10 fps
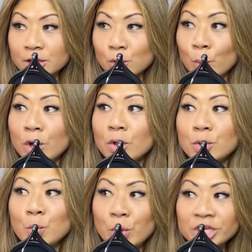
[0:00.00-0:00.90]
We
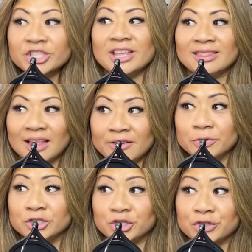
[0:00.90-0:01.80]
only wish that life
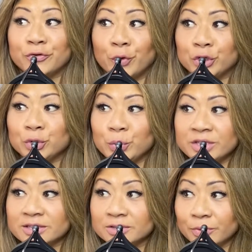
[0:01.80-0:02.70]
was just 4
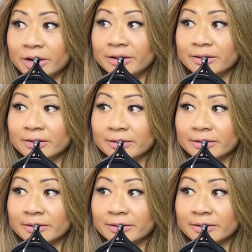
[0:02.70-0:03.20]
choices, right?